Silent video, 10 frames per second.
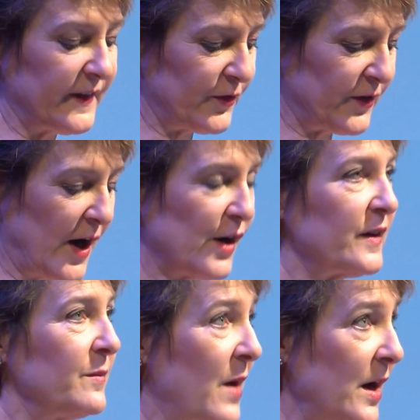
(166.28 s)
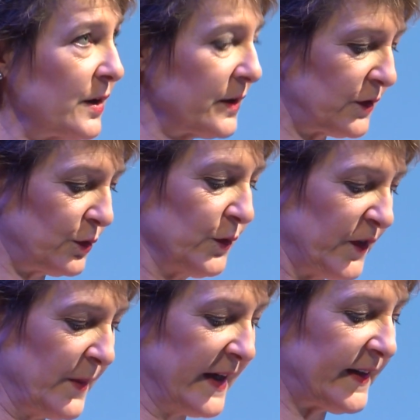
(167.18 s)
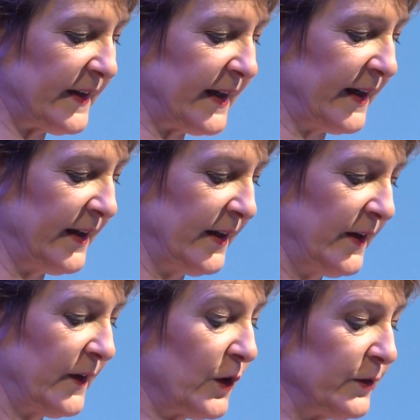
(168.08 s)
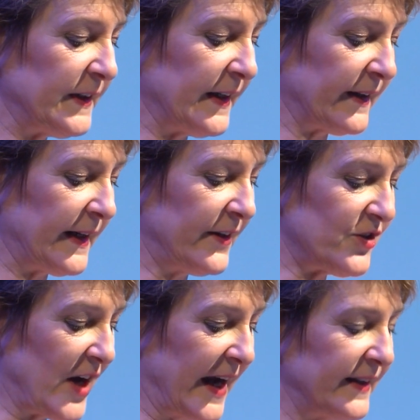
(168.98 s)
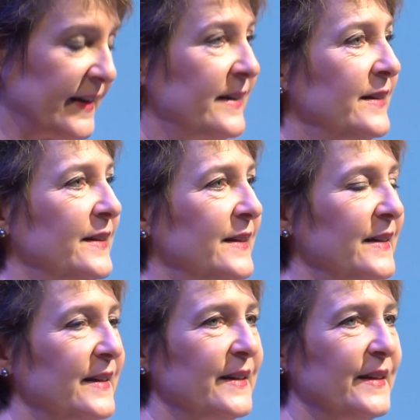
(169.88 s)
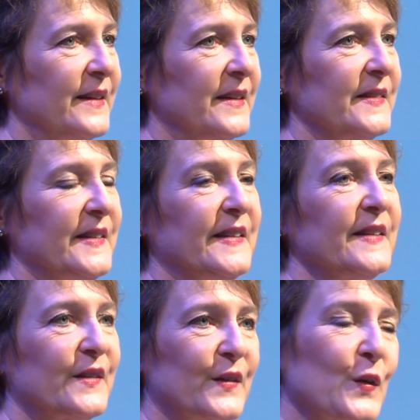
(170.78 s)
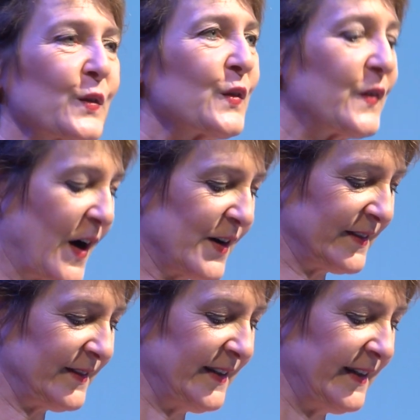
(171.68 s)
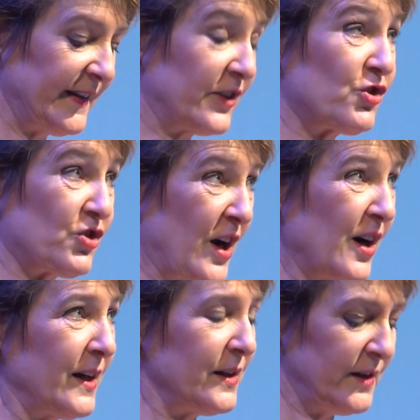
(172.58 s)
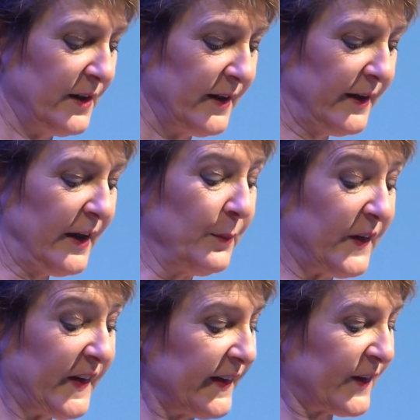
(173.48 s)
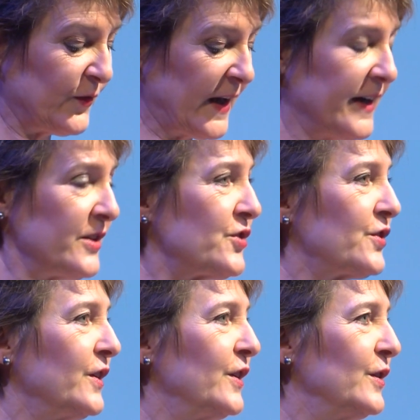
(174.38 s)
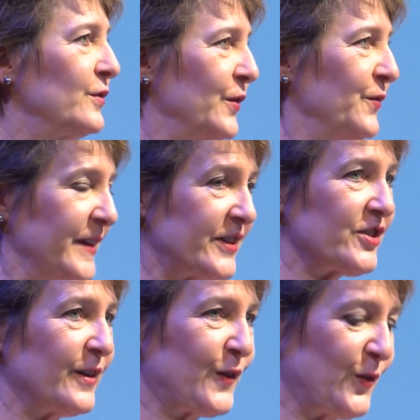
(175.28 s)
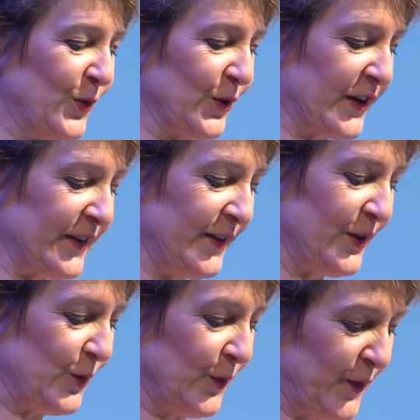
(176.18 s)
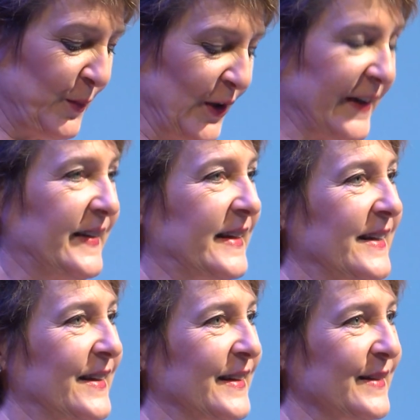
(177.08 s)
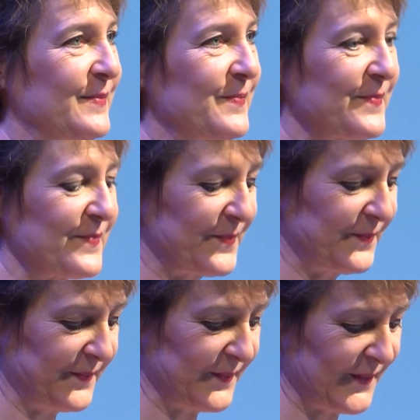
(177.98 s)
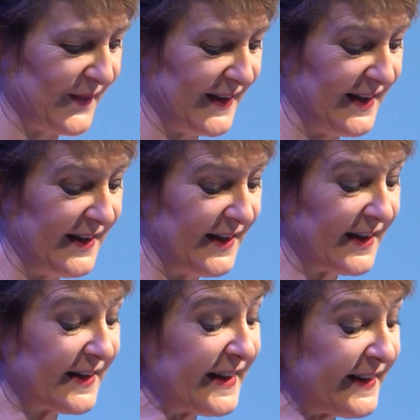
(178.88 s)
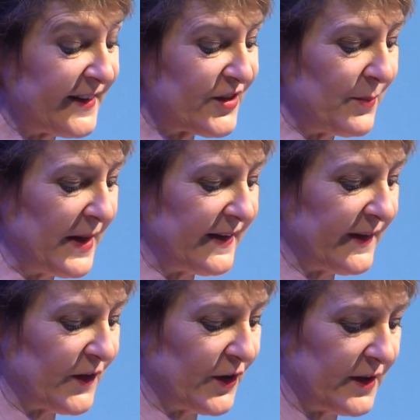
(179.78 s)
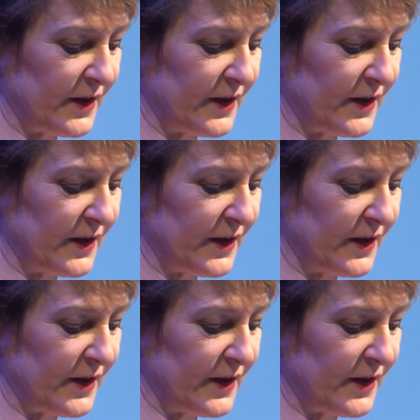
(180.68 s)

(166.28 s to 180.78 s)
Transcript: monitoring function, they question people in power and their decisions. The media are indeed the sting that keeps people in power